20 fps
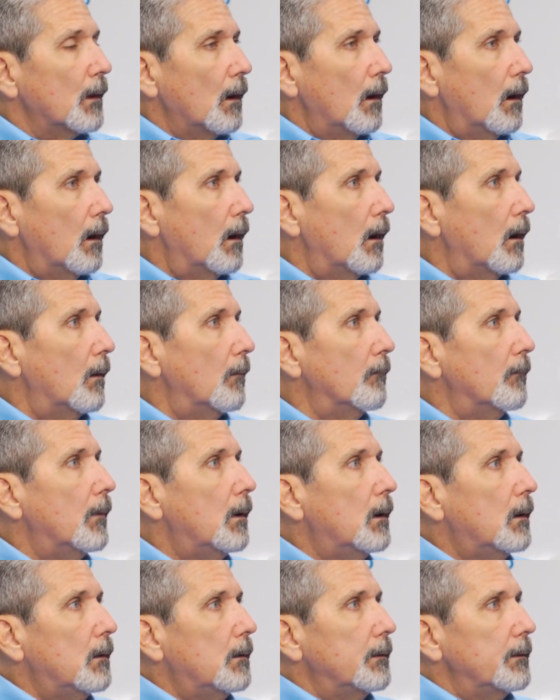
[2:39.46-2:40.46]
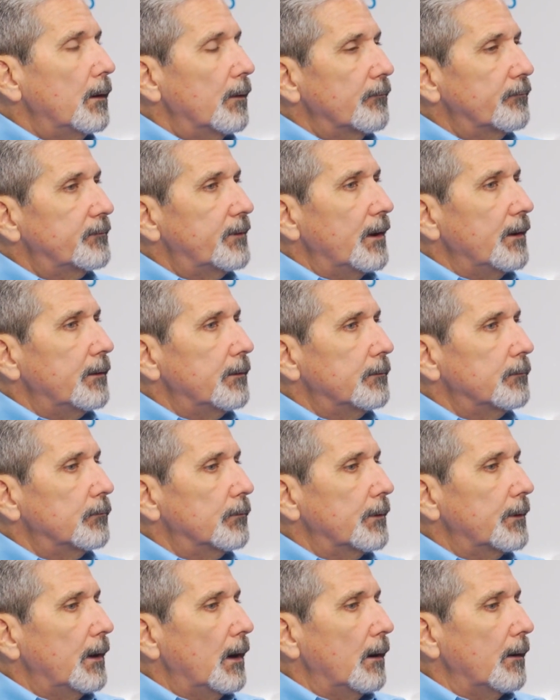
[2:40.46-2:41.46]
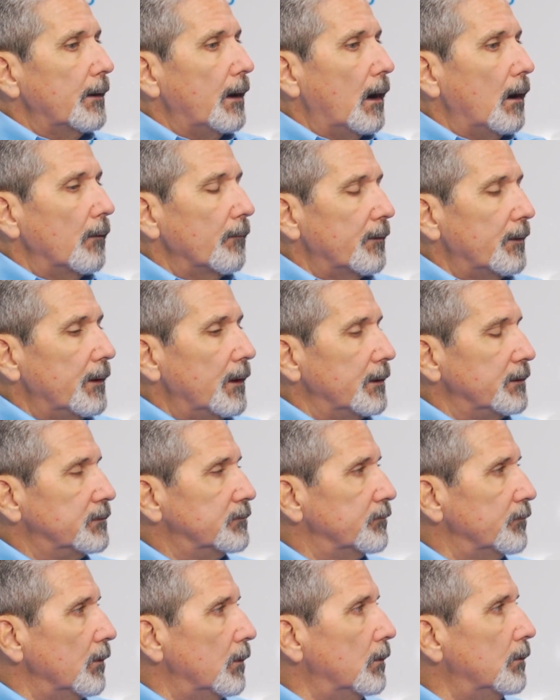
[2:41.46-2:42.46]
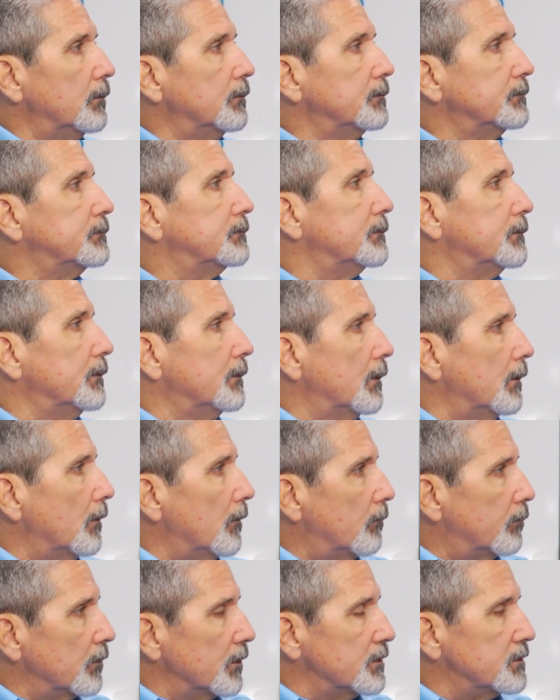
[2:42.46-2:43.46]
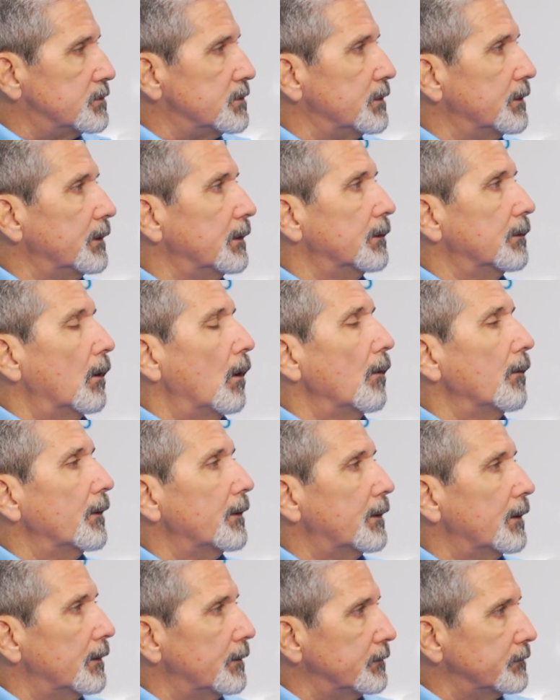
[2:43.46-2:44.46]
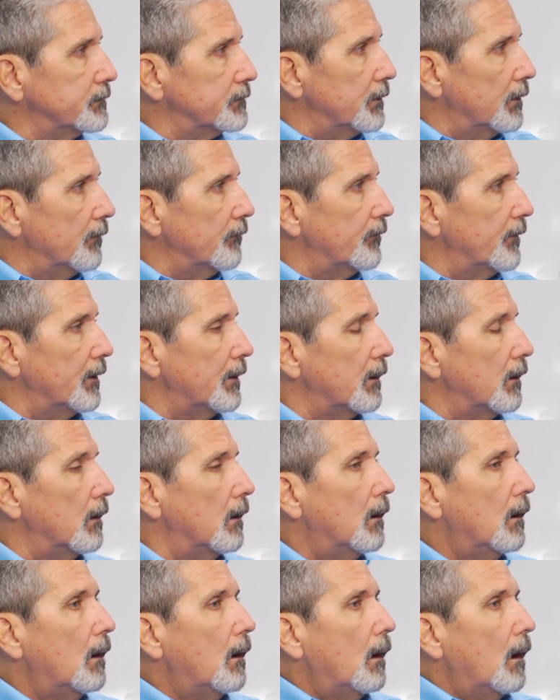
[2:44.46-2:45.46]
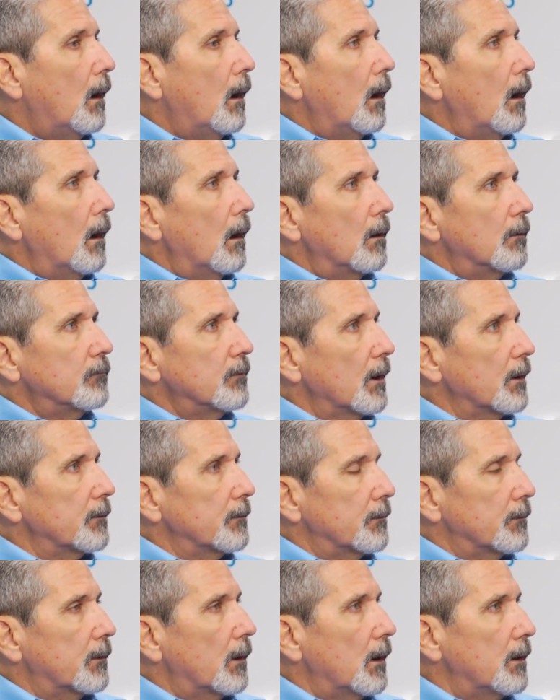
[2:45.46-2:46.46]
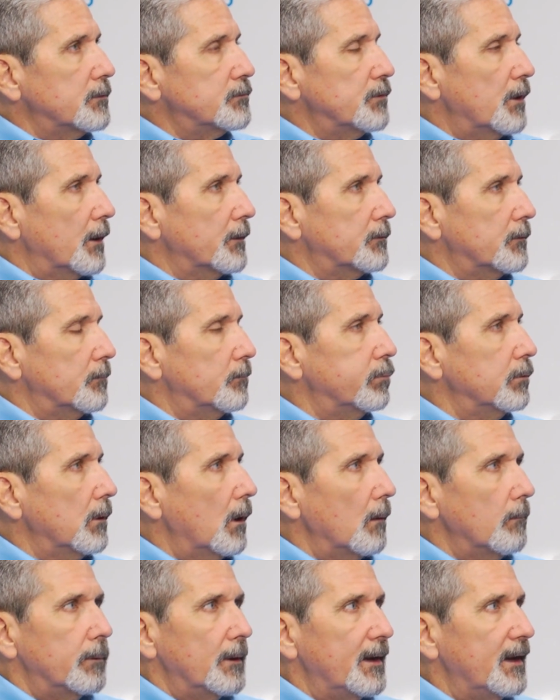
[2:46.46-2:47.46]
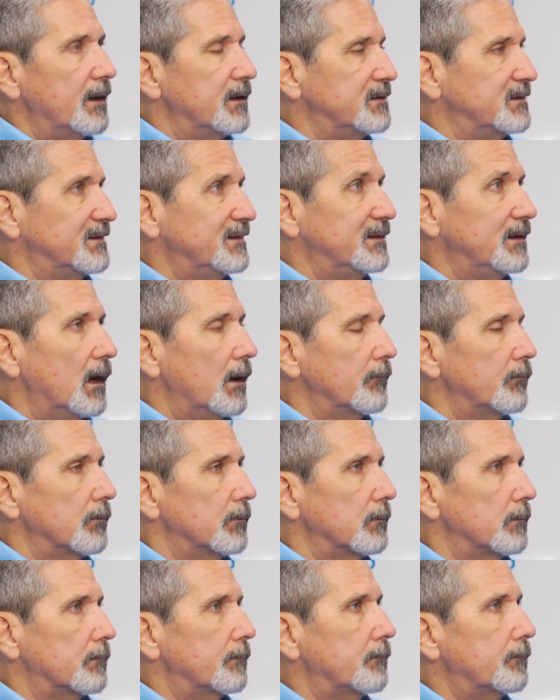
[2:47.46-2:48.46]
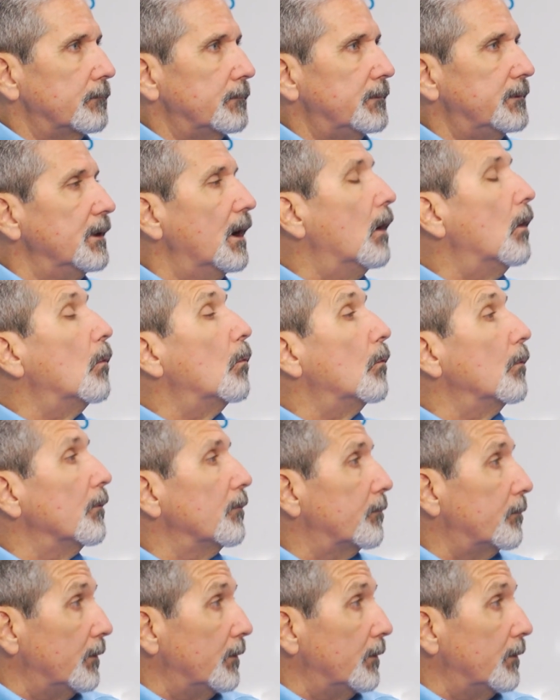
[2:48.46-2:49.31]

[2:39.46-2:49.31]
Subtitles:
You have to take into account how the ice flows, bridging and all that kind of stuff that a regular contractor probably has never dealt with